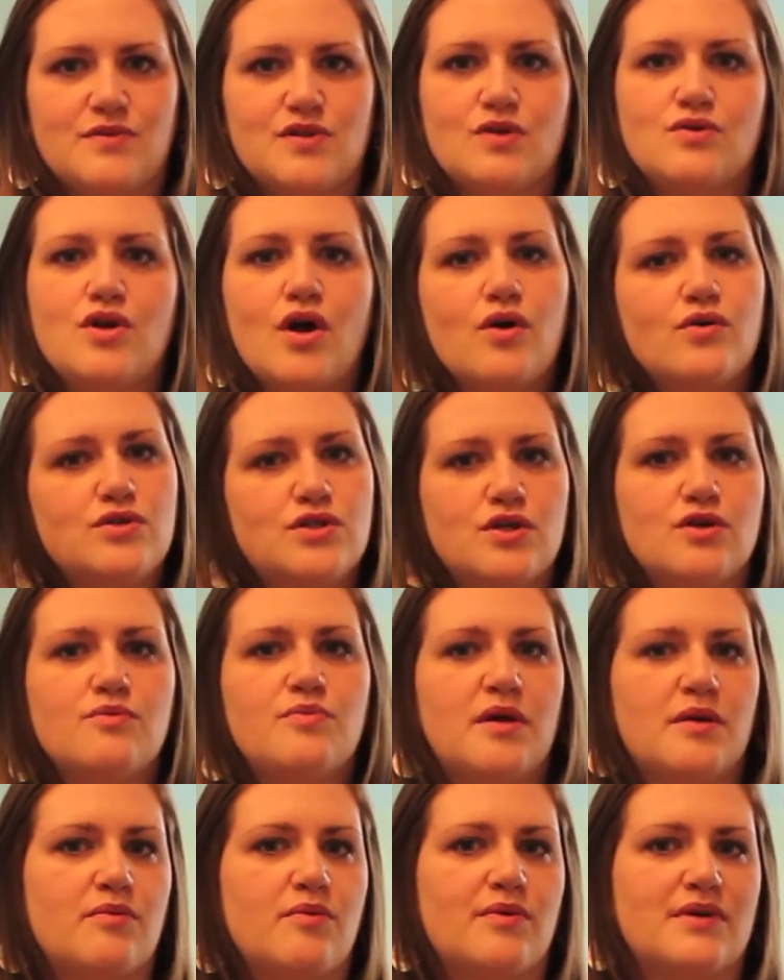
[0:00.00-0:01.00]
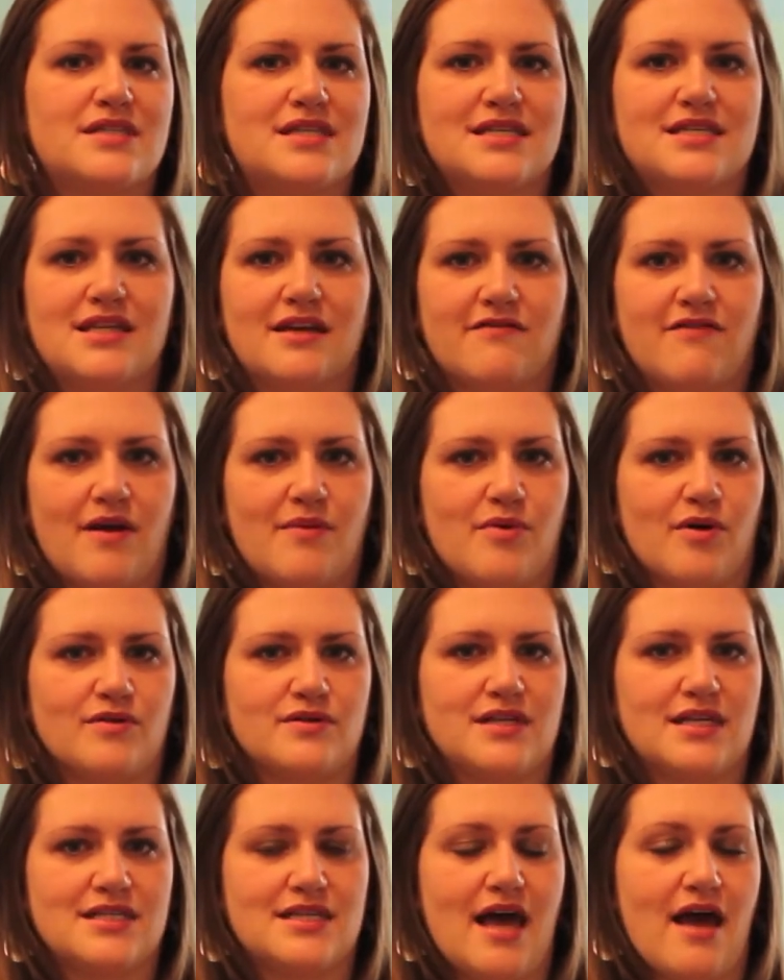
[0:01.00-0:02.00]
So no two people with cystic
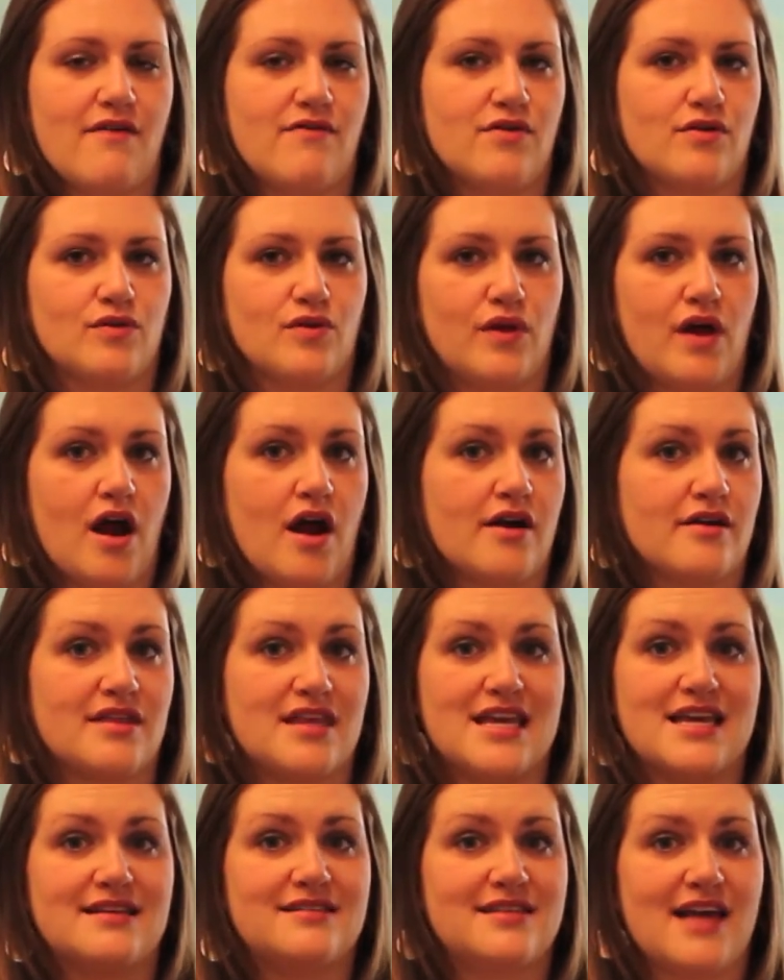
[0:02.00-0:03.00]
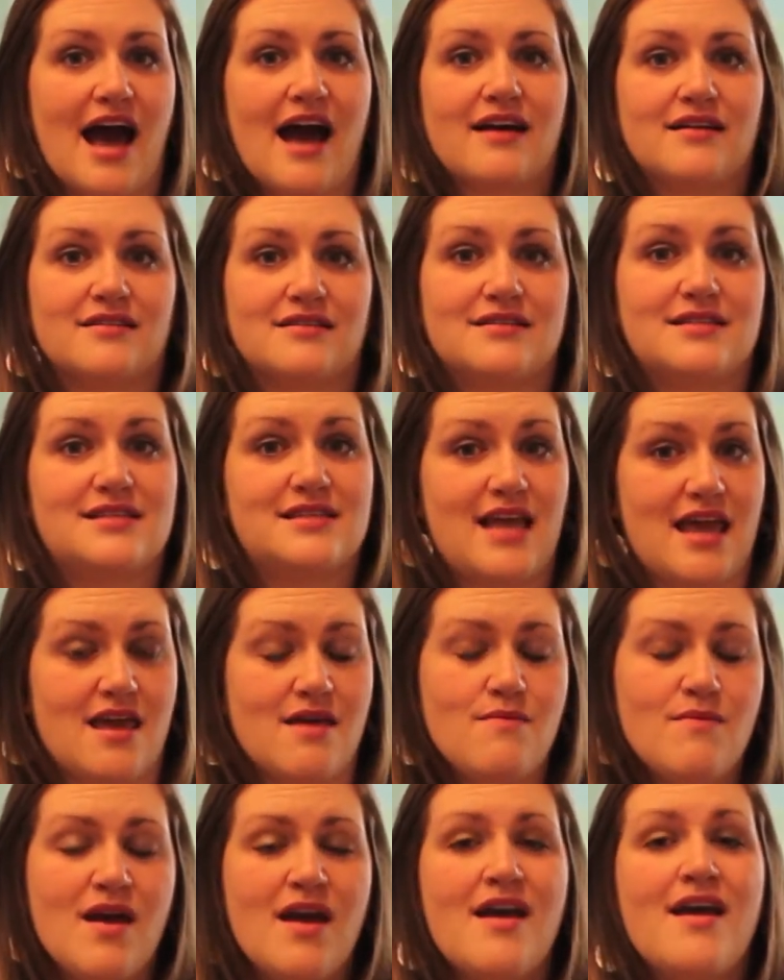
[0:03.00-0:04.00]
fibrosis ever are the exact
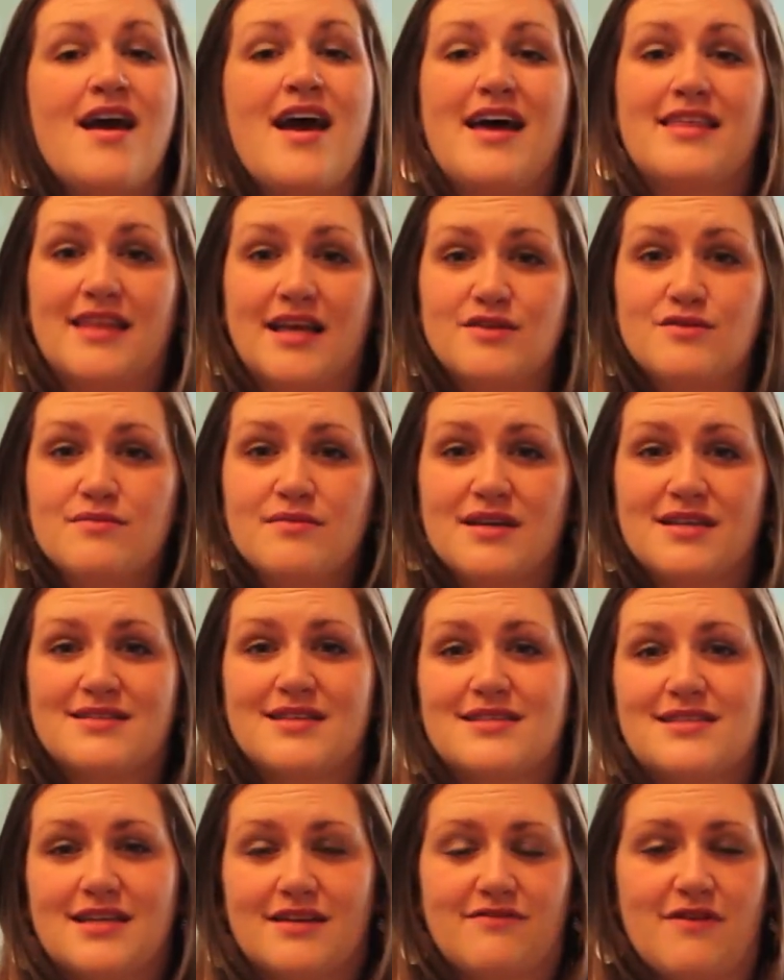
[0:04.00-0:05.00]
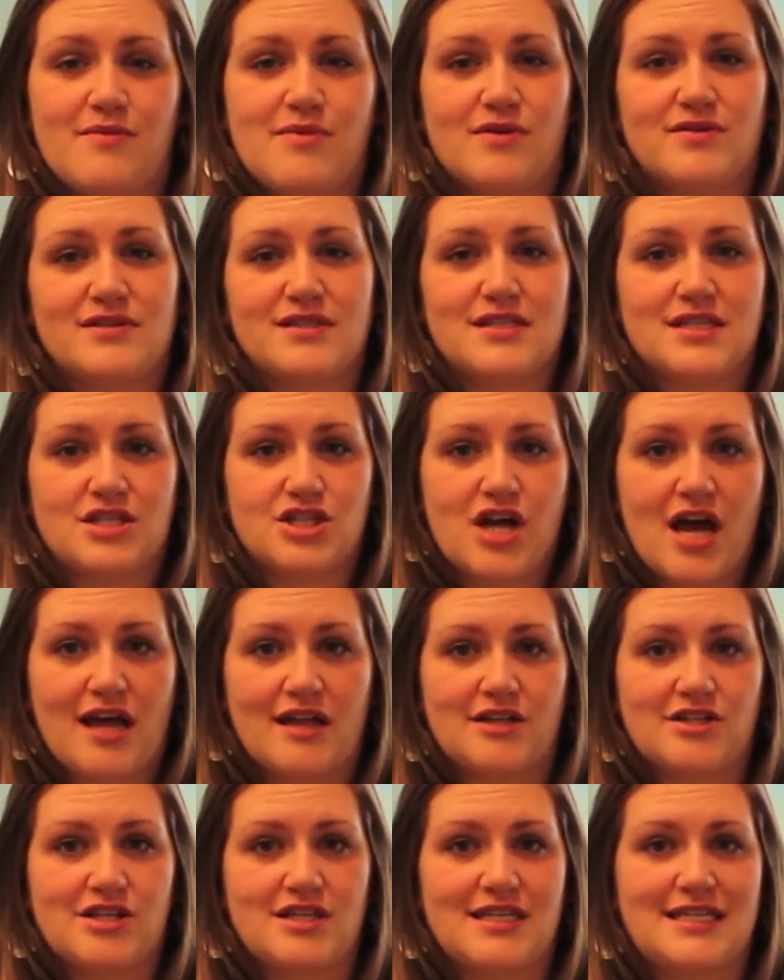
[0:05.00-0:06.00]
same, and that's what makes cystic fibrosis a
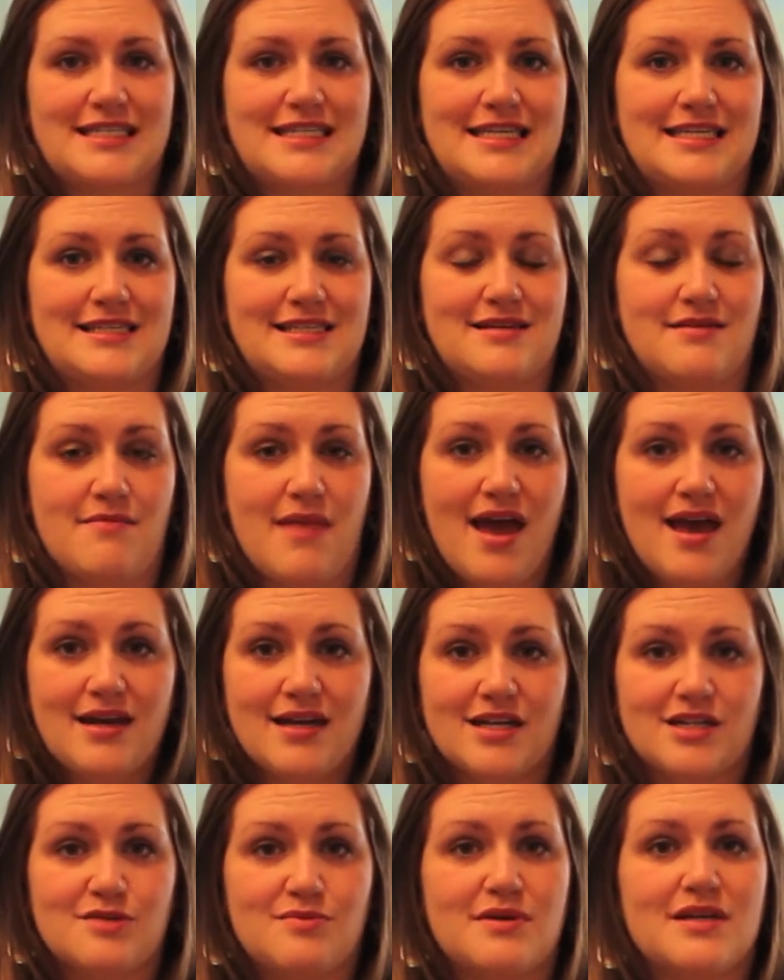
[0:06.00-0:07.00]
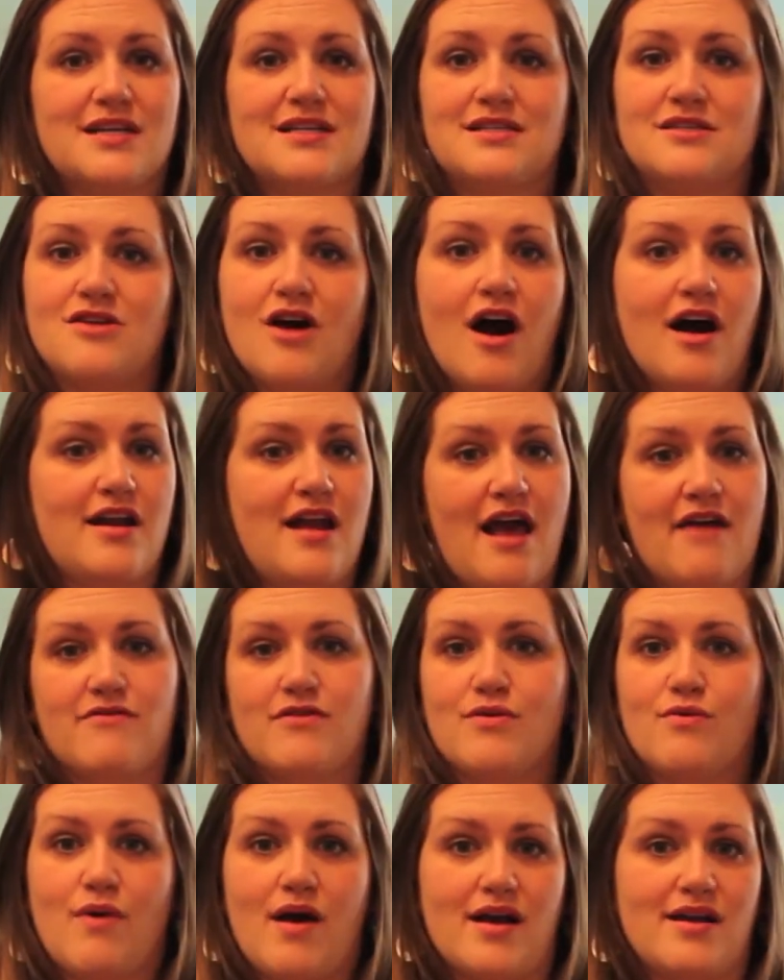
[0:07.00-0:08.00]
challenging disease to manage, because not
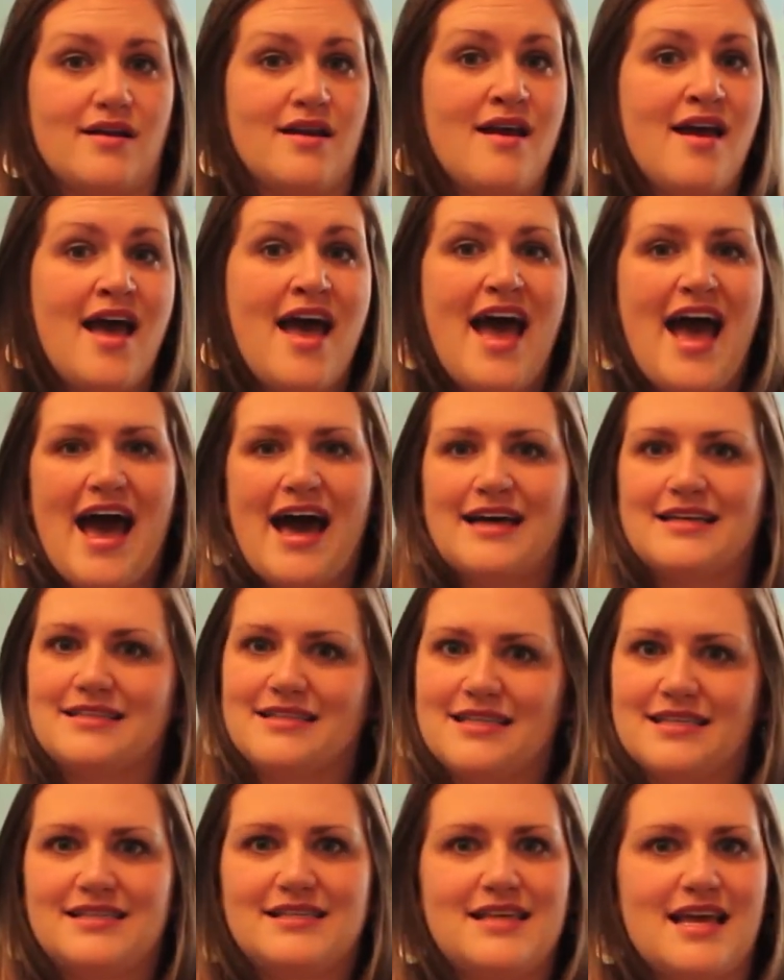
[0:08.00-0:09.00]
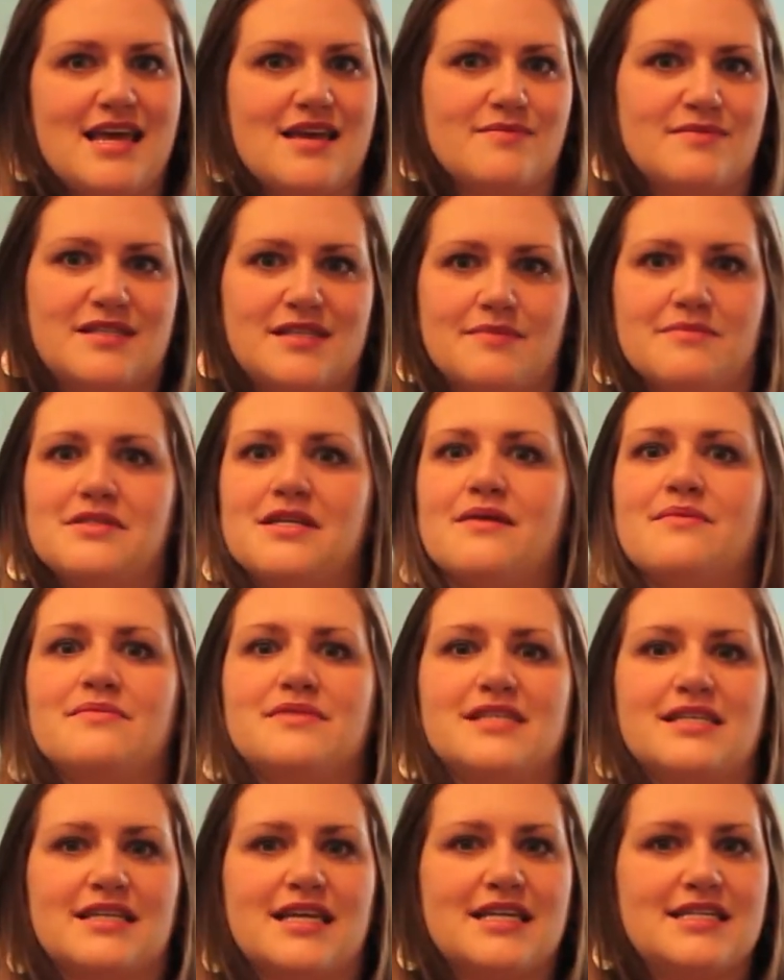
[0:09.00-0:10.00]
everyone has the same
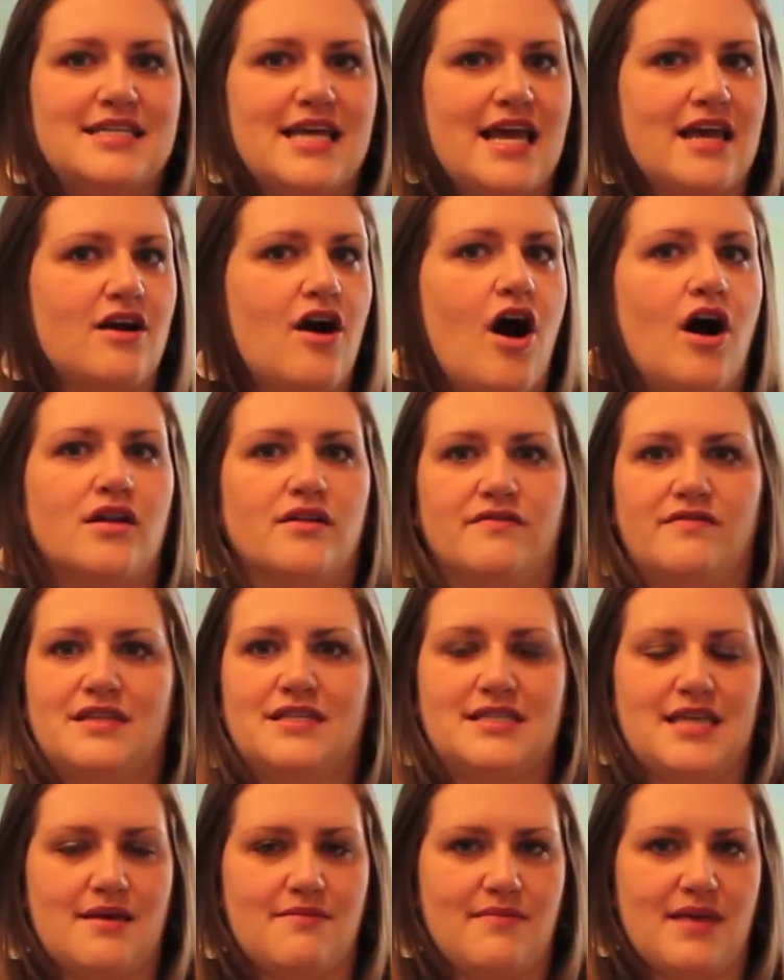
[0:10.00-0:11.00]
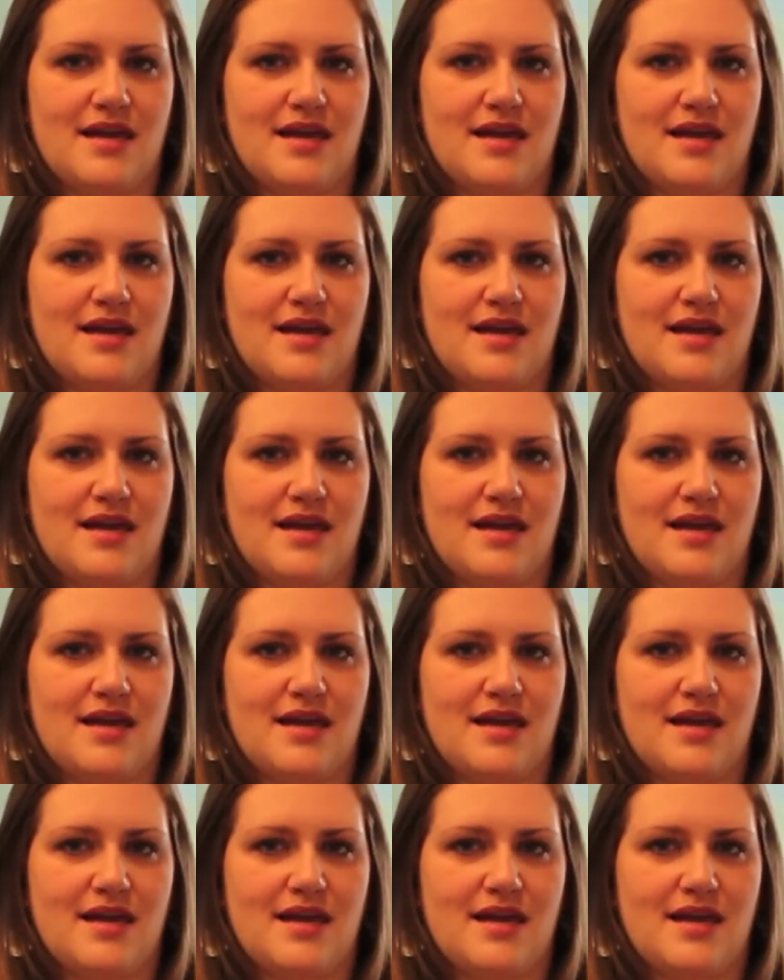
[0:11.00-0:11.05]
symptoms and can take all of the same